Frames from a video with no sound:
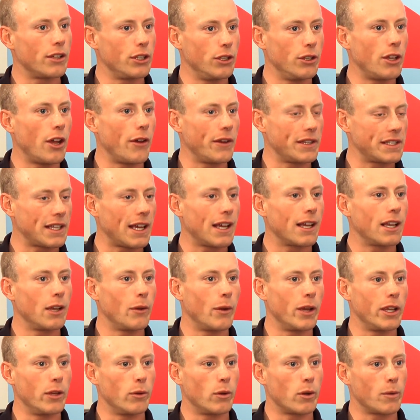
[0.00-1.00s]
you know exactly
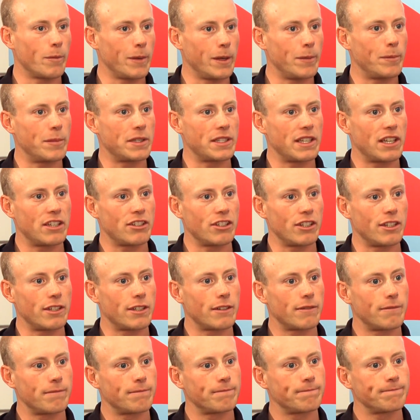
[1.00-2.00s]
where you want to be positioned.